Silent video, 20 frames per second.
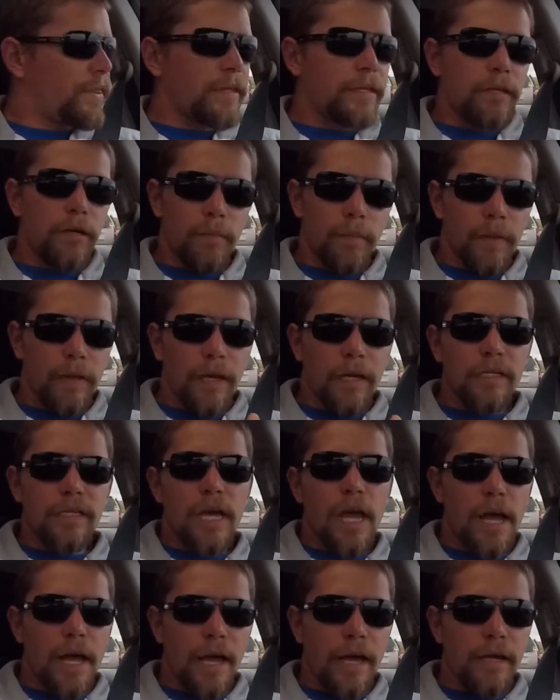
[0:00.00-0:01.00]
the turbo the SI
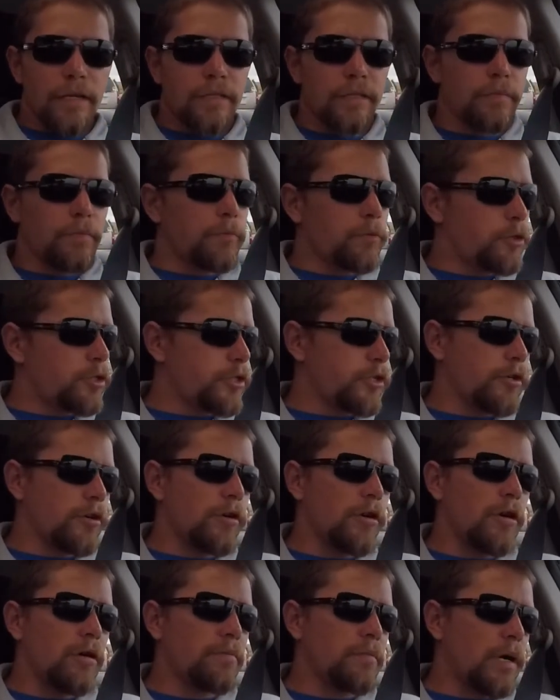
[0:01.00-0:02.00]
has,
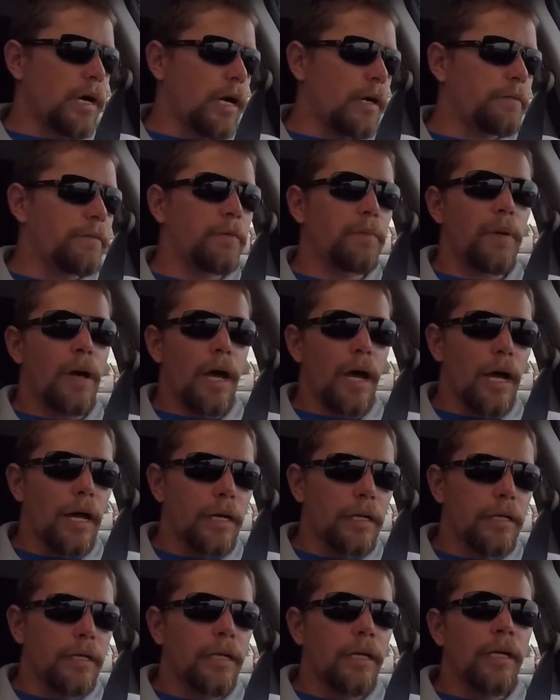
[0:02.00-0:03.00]
sure, mod for
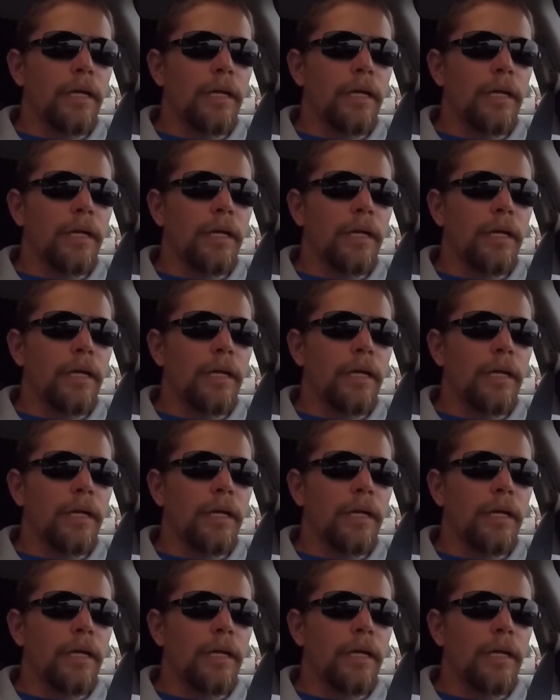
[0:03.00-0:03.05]
mod,